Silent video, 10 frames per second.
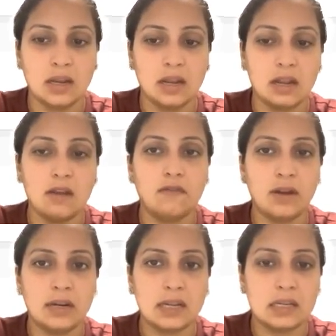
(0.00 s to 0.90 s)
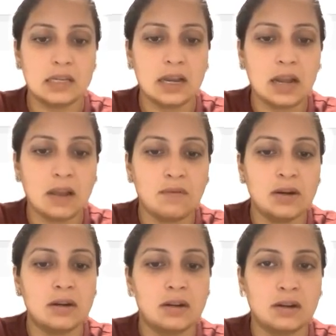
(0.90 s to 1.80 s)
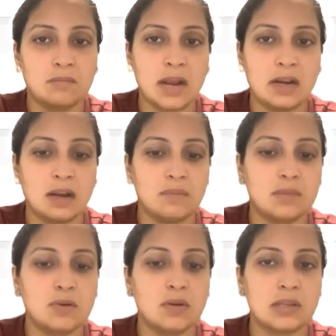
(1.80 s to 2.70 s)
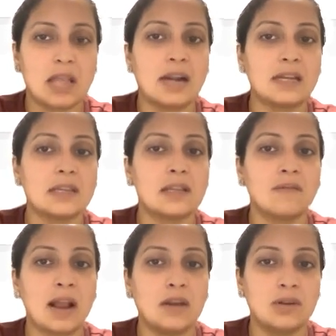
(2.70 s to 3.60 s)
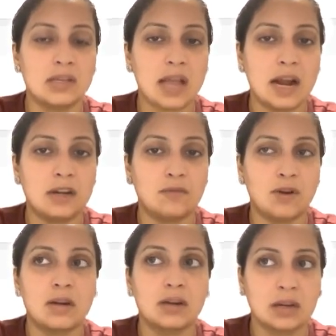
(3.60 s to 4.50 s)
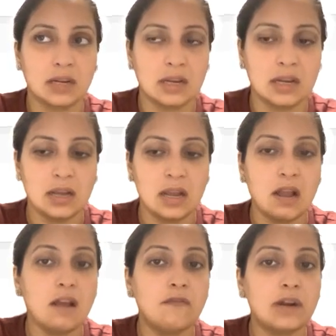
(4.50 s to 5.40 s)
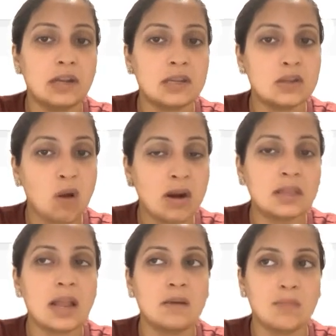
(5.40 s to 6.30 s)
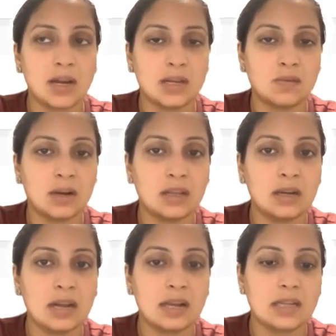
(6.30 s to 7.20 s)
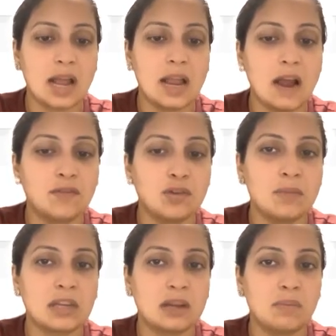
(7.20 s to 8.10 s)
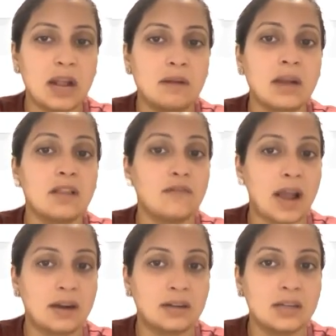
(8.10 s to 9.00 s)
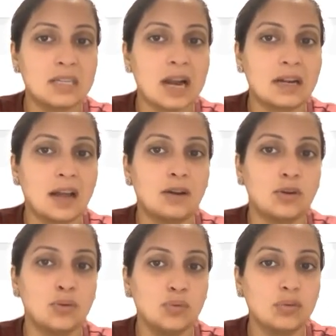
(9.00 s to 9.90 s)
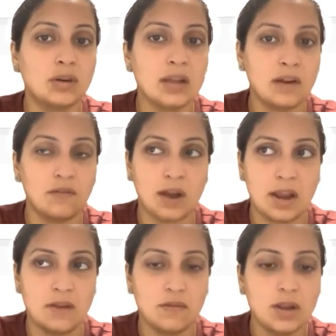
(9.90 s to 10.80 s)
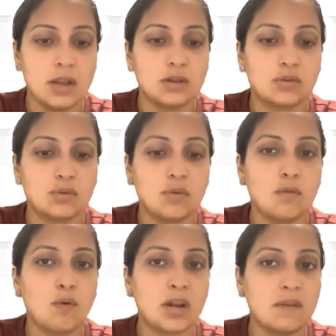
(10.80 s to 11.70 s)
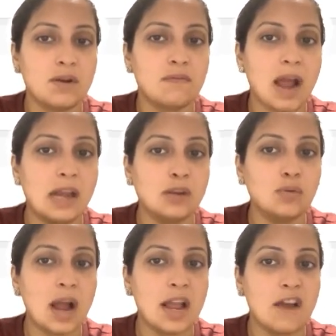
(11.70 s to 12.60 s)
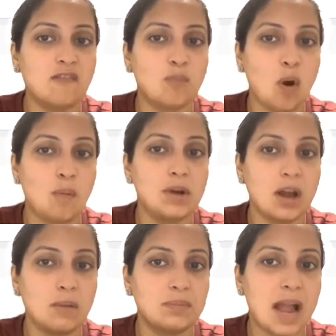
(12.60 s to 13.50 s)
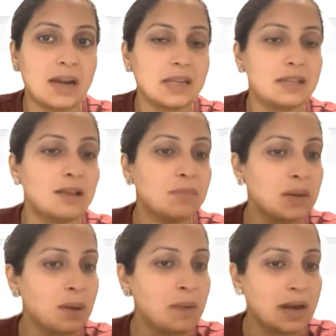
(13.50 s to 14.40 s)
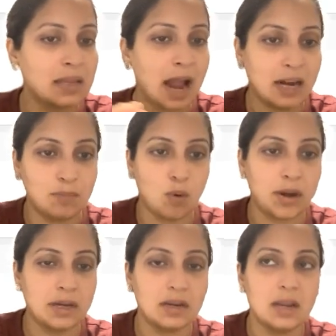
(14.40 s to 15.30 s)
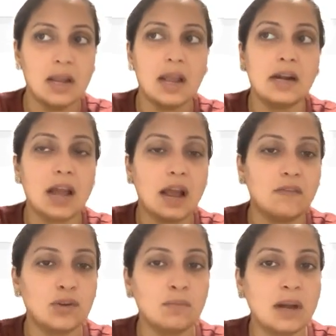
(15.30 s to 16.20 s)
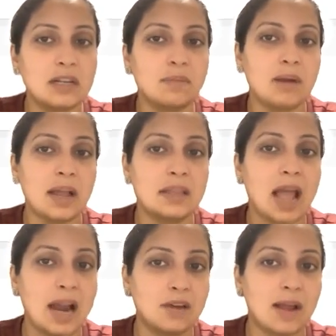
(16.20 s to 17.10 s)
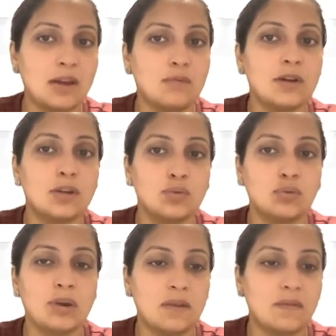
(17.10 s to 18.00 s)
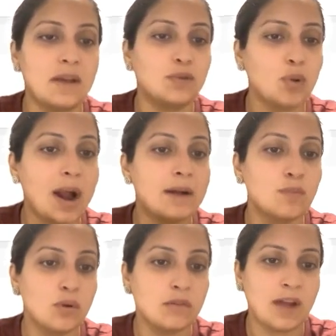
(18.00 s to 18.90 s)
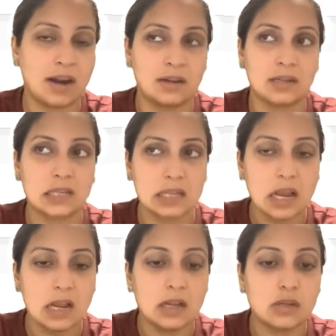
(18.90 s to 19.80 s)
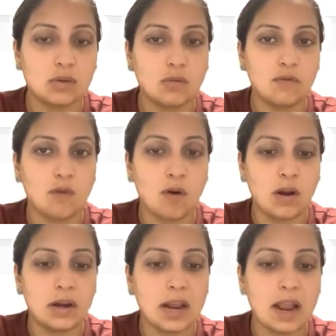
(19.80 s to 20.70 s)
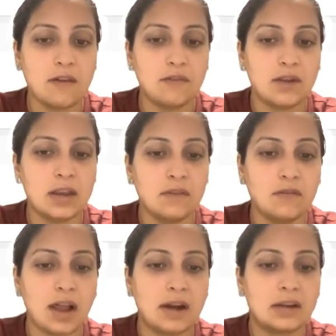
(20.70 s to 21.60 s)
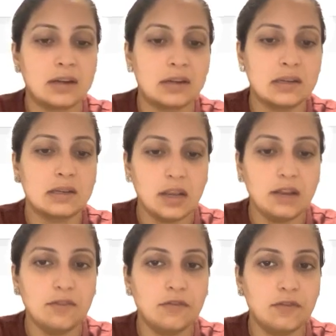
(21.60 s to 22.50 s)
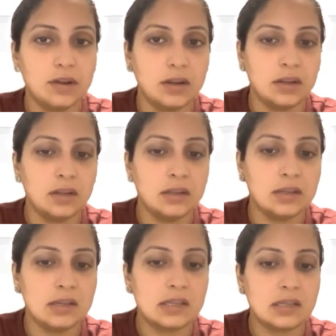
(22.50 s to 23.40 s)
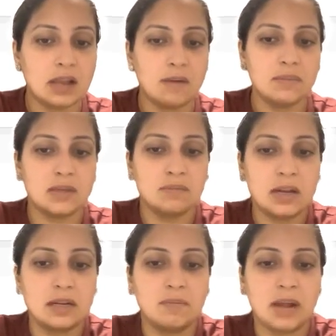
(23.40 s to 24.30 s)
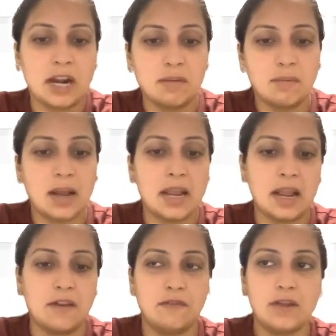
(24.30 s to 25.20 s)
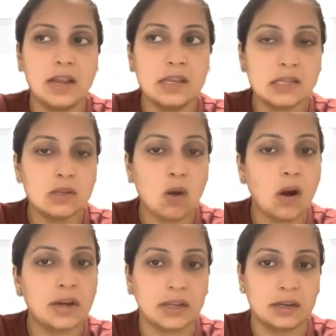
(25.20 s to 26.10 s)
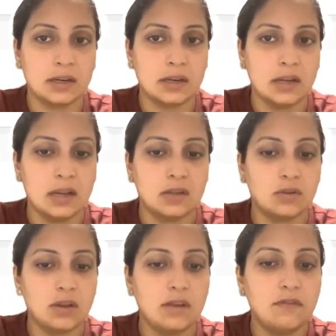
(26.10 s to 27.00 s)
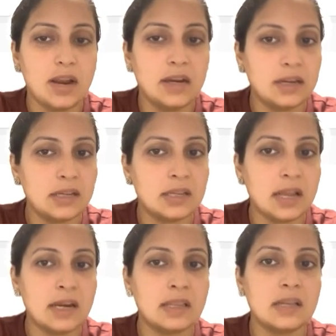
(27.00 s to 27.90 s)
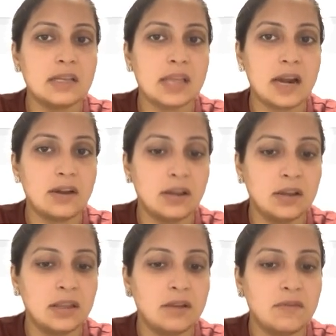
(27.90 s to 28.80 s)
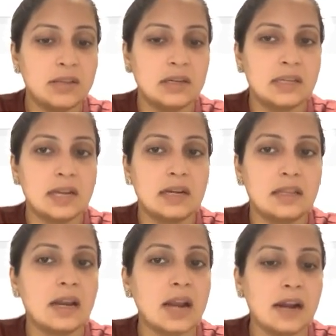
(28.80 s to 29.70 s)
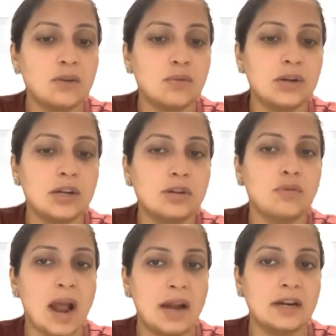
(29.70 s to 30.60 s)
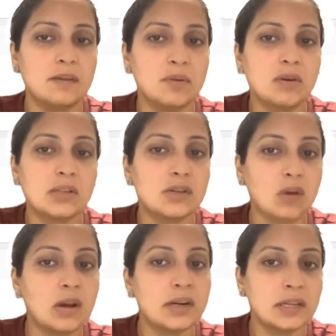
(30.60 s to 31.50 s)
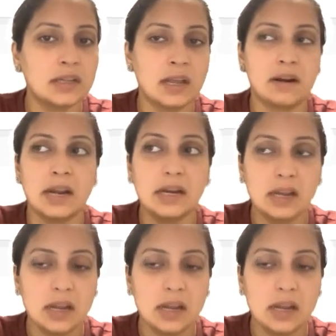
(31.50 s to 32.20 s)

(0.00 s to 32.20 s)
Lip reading: If it is, then I will return my nums because that is the value desired for returning. If it is not the n minus 1th index, I have to multiply it by the factors that are 2, 3, and 5. So whatever value I have popped up, that is the minimum at that point. And I have to multiply that value with 2, 3, and 5 to add more factors. So for f in factors, if this nums multiplied by f is not in. So if it is there in the set, in the visit set, then I don't need to add it because it's already there, right?